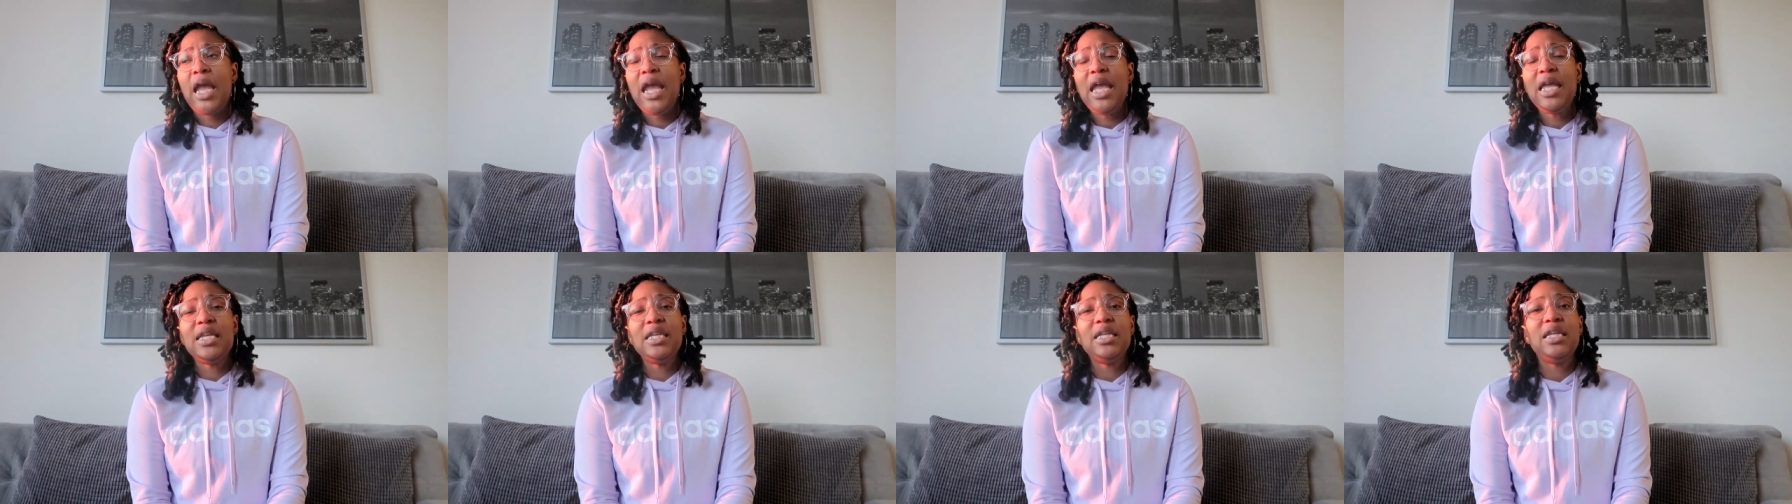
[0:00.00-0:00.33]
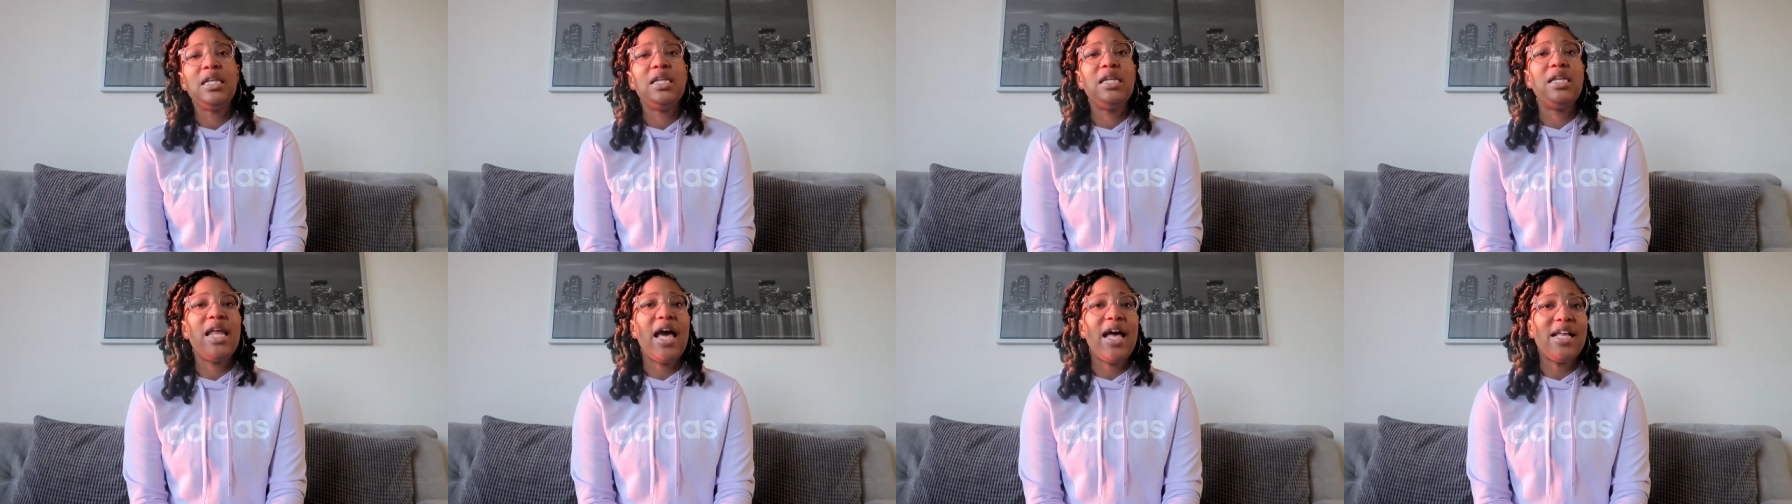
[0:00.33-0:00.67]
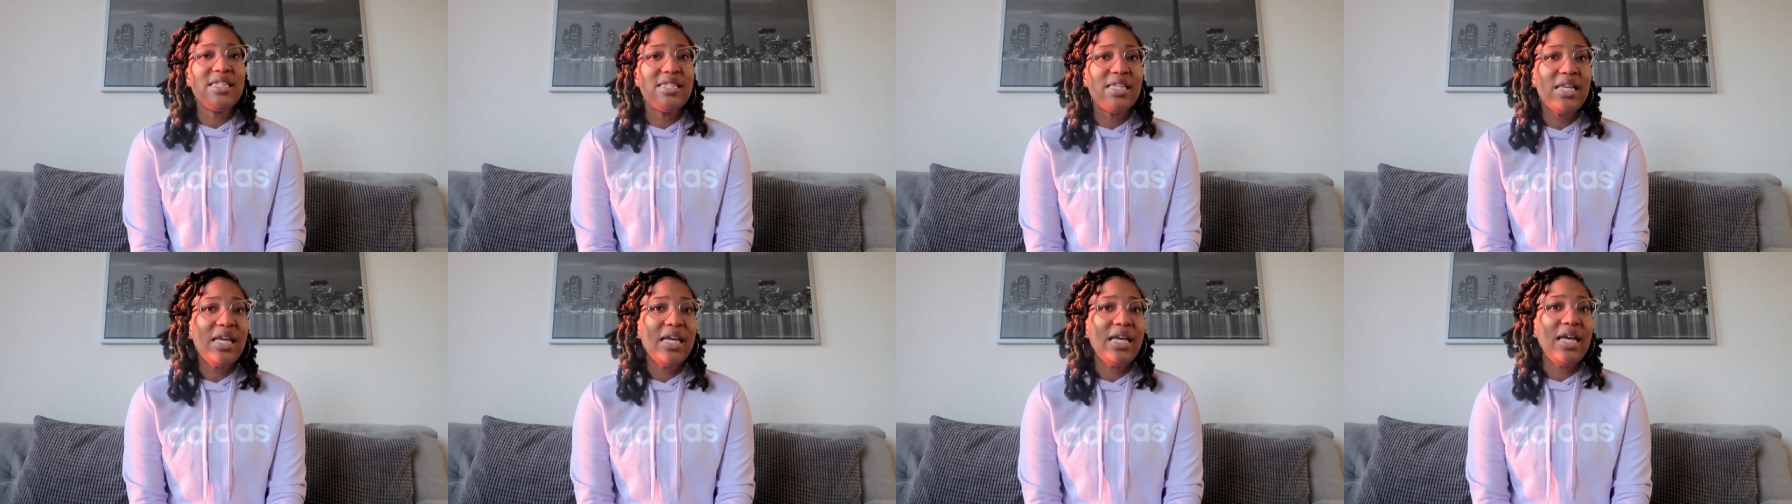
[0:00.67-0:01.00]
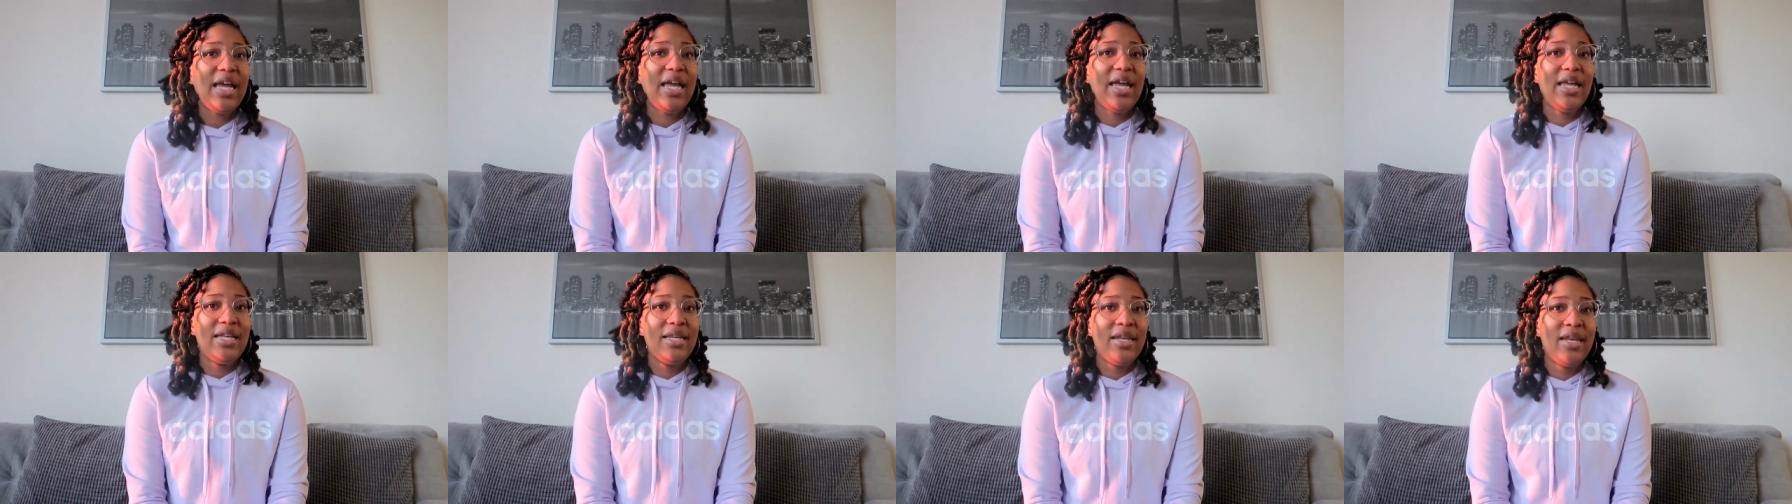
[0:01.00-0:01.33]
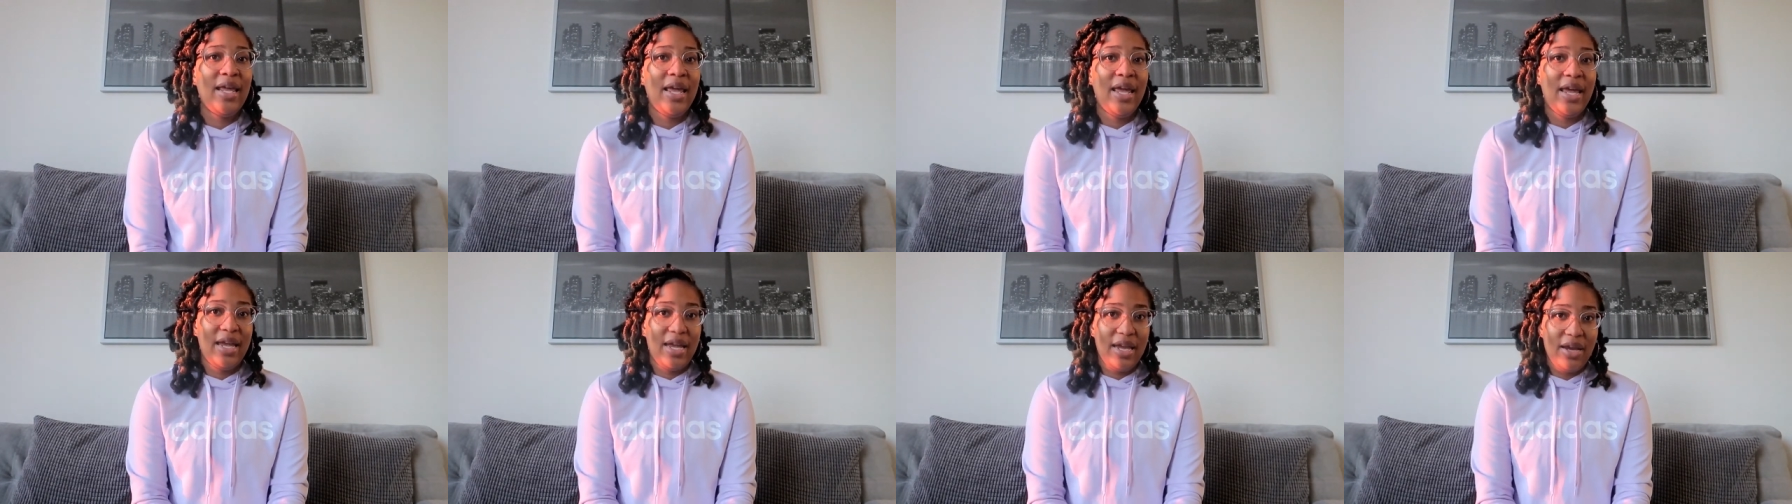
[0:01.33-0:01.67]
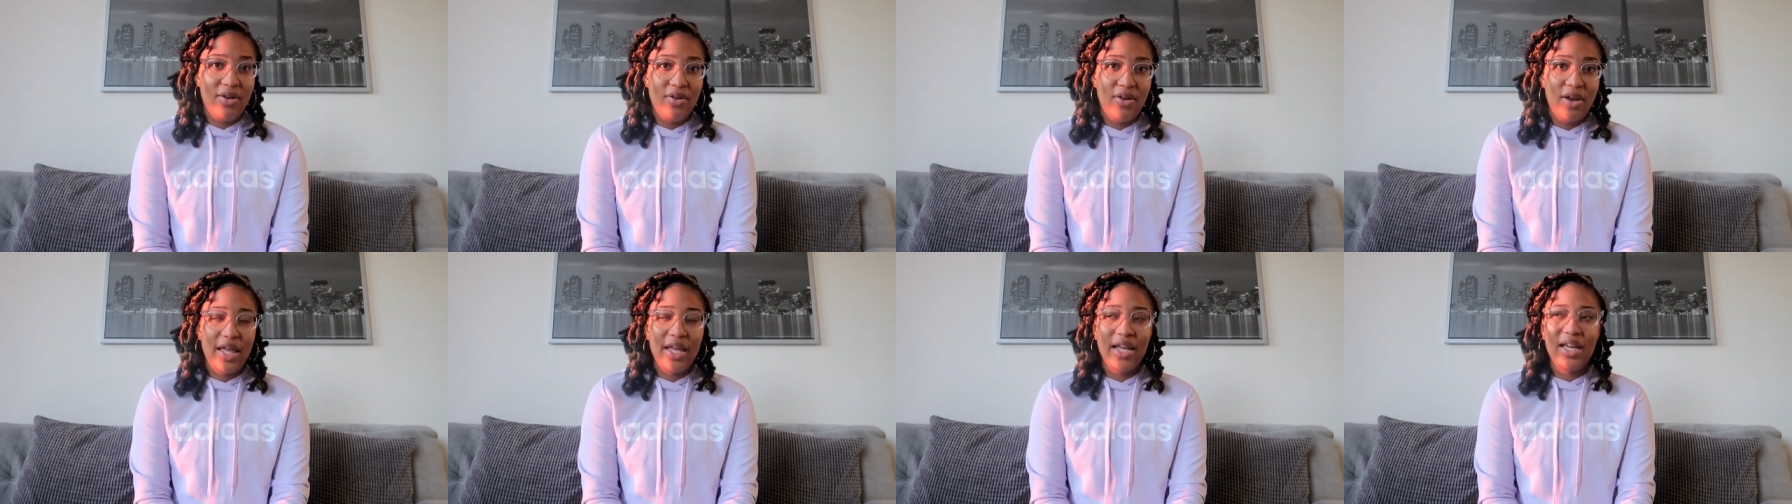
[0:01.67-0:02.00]
in the latter end
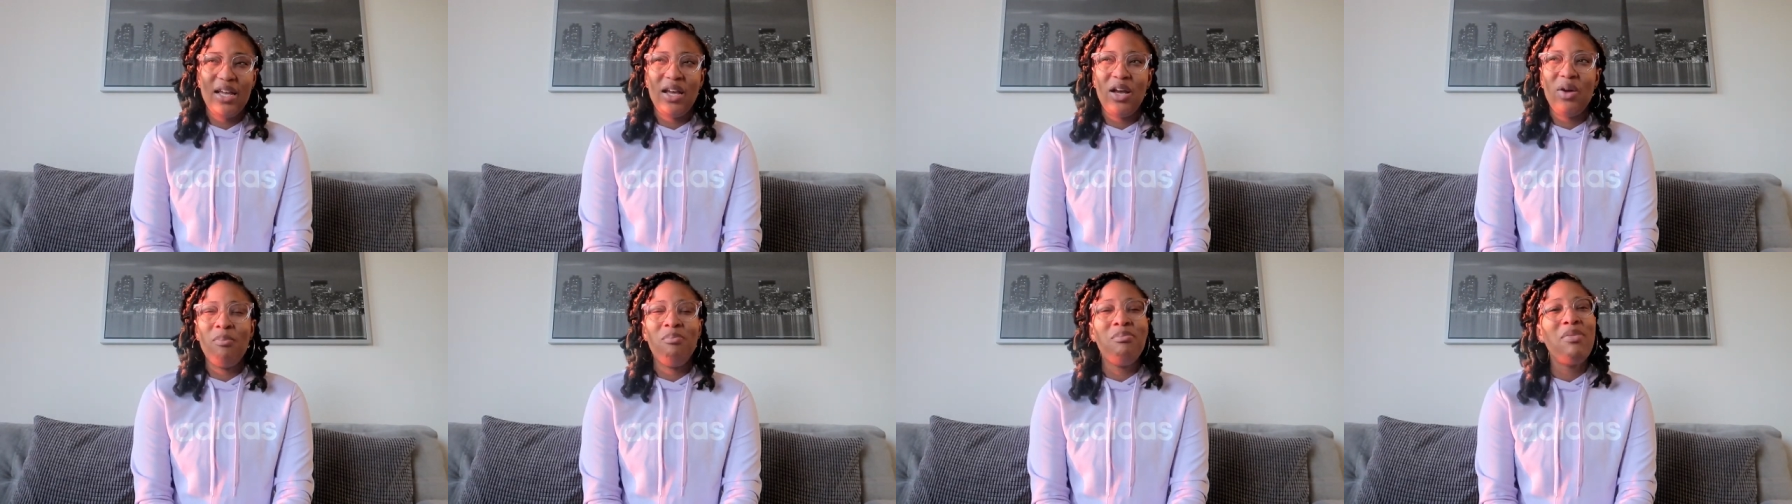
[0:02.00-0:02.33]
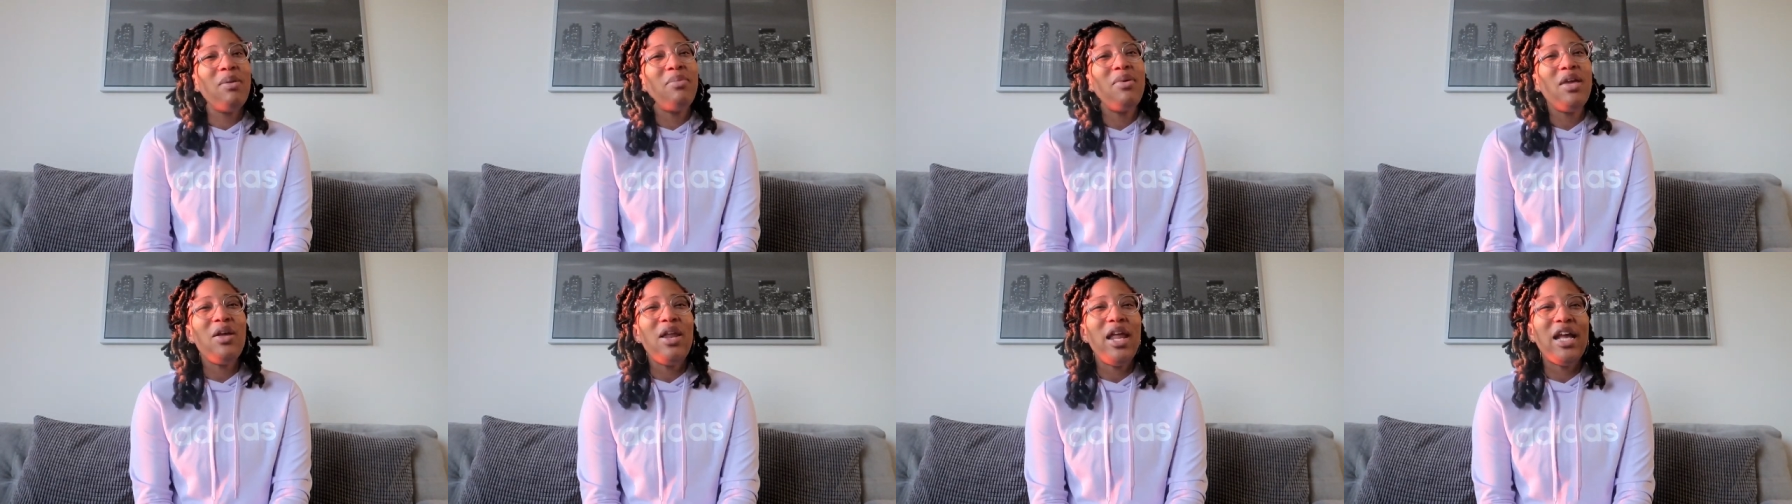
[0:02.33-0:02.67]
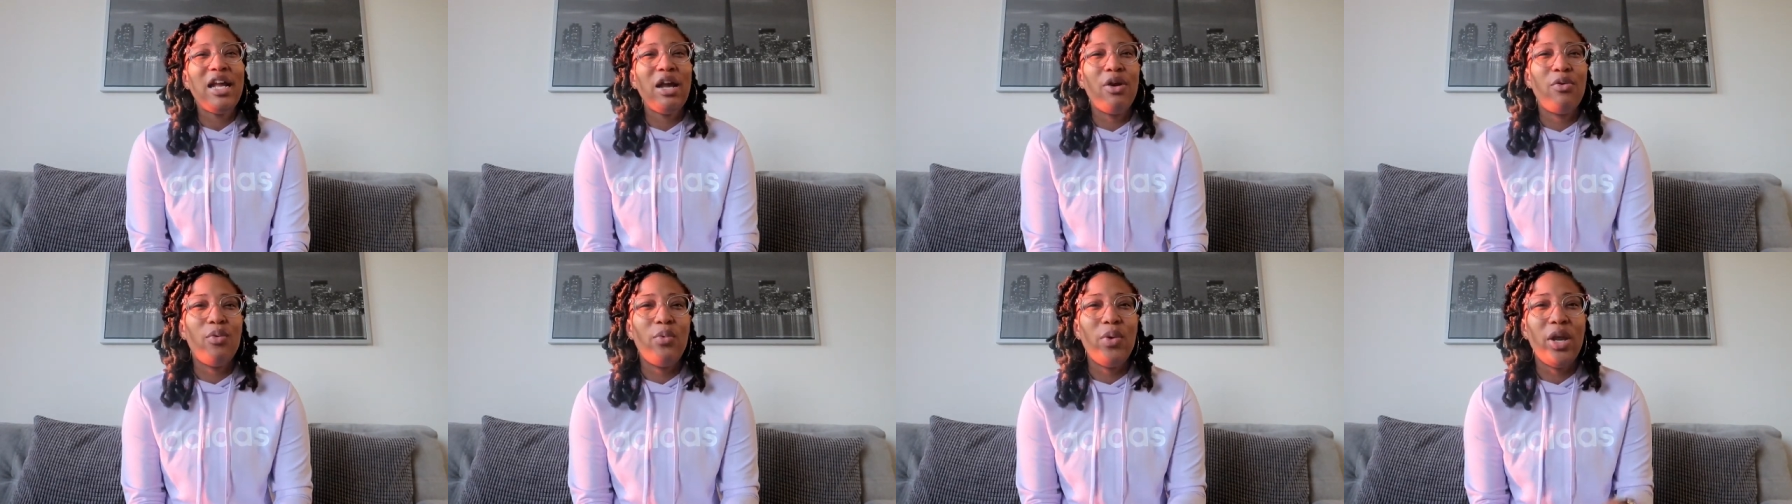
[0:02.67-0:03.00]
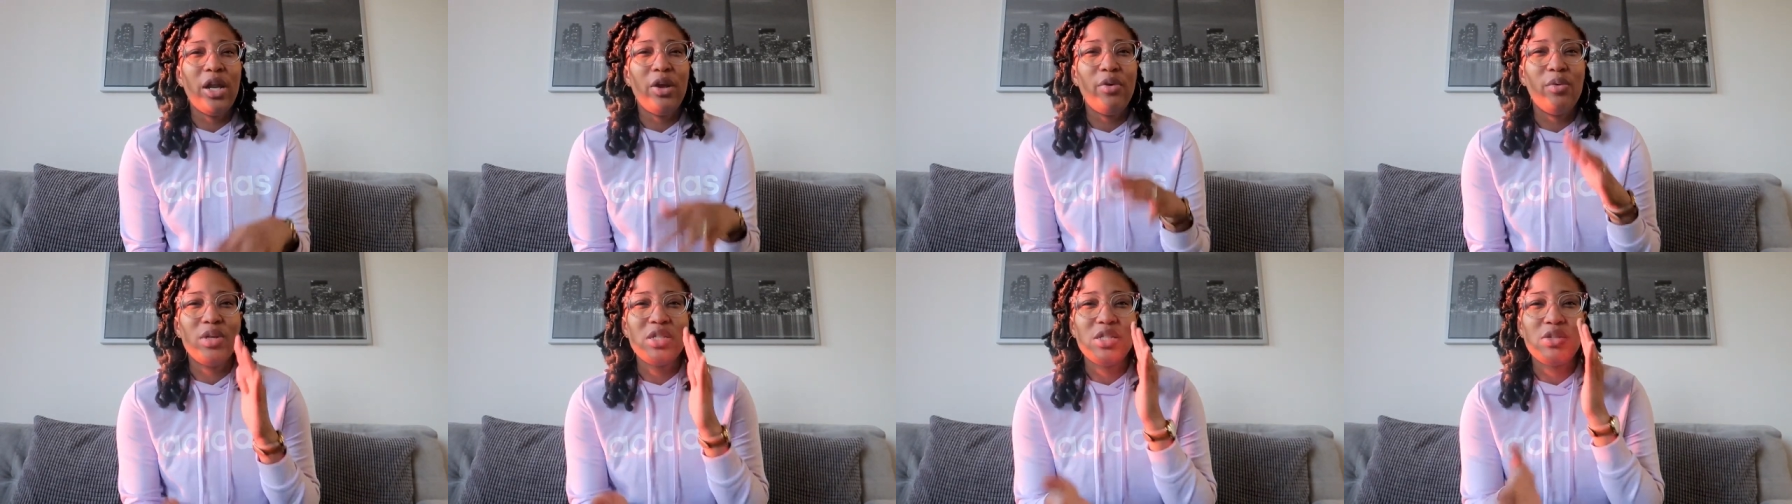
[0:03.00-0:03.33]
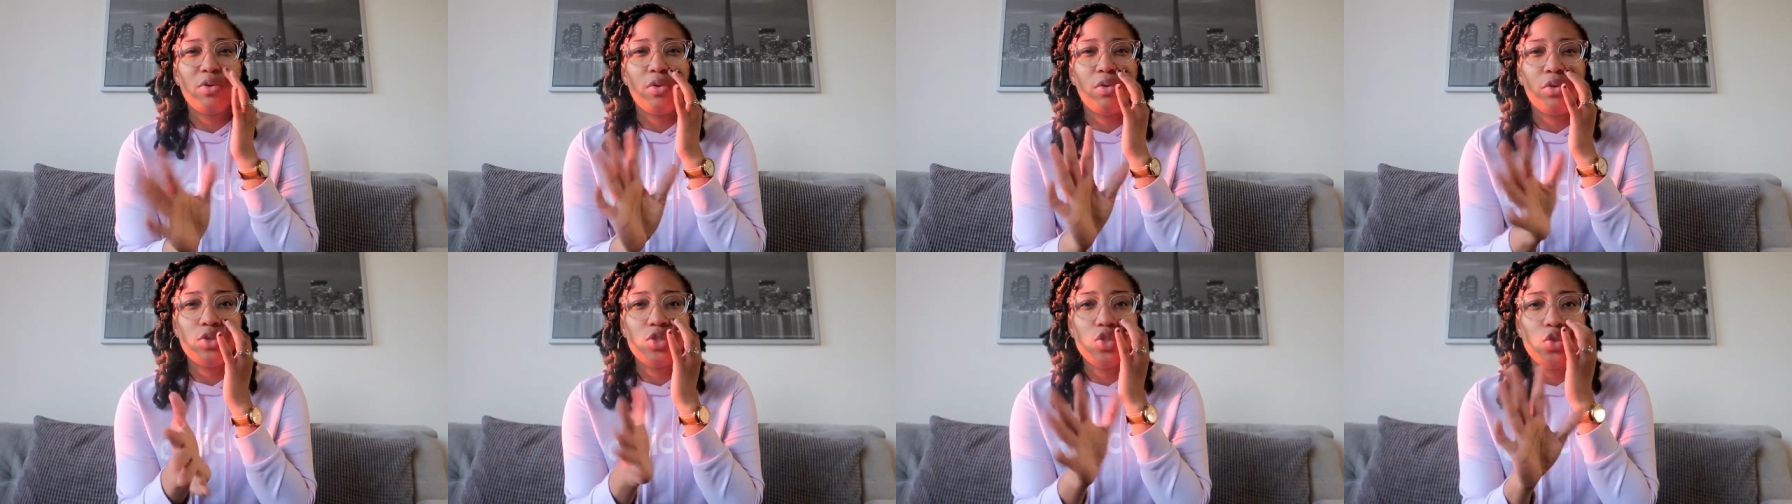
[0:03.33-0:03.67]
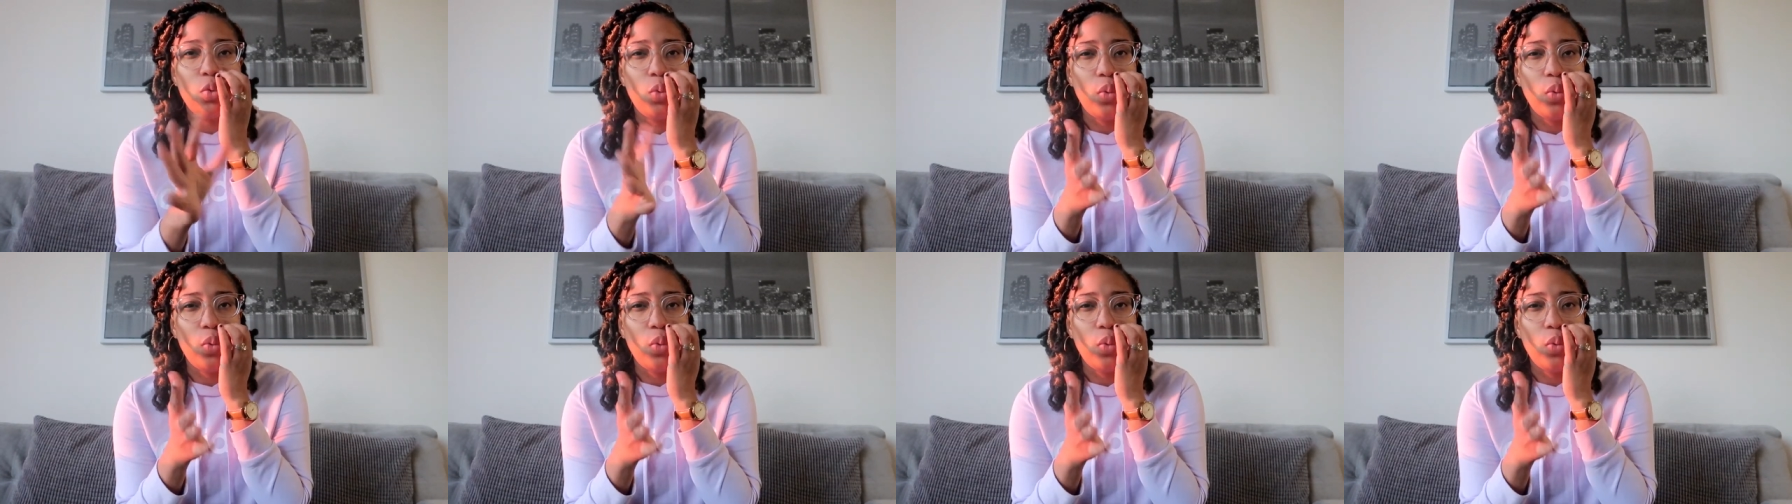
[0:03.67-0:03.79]
here like maybe like uh, when i was around